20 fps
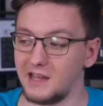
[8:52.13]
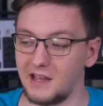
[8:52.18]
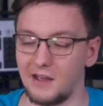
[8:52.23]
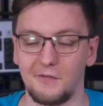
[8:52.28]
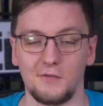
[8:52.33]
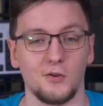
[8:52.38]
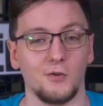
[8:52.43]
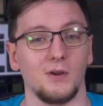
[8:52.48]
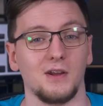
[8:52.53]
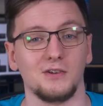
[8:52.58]

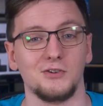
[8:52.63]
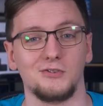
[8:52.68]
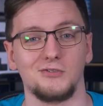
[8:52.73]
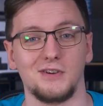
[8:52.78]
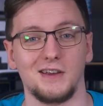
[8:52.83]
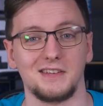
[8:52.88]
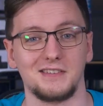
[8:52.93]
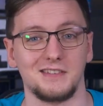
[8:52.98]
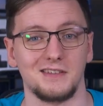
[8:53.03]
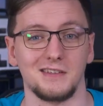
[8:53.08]
if you're
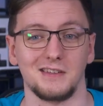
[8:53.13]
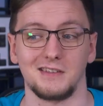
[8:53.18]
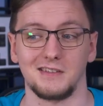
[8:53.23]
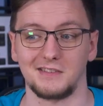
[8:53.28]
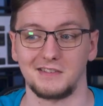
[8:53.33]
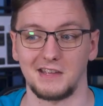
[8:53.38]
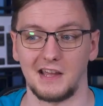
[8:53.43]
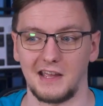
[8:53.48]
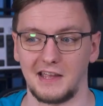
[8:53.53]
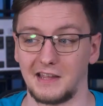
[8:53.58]
interested
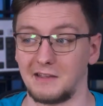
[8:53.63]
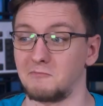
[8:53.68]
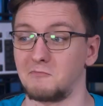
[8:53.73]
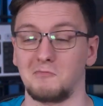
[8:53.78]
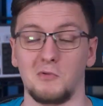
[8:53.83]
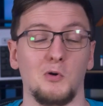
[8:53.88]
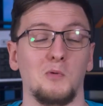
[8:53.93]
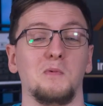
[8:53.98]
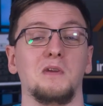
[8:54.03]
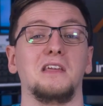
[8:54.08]
in setting
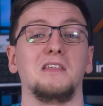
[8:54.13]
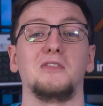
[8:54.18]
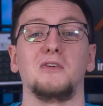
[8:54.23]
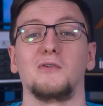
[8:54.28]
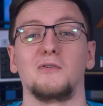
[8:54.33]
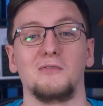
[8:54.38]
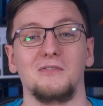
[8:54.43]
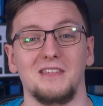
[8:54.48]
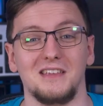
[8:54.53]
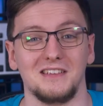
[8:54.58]
well
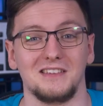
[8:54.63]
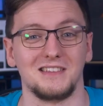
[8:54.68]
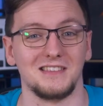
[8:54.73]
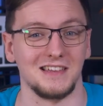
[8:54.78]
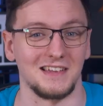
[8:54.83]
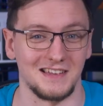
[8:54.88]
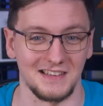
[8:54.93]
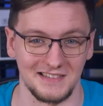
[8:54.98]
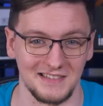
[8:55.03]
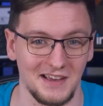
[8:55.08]
either of these
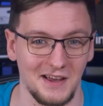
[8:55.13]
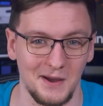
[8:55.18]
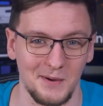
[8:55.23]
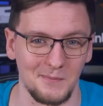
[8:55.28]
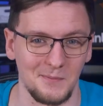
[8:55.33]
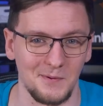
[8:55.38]
things up.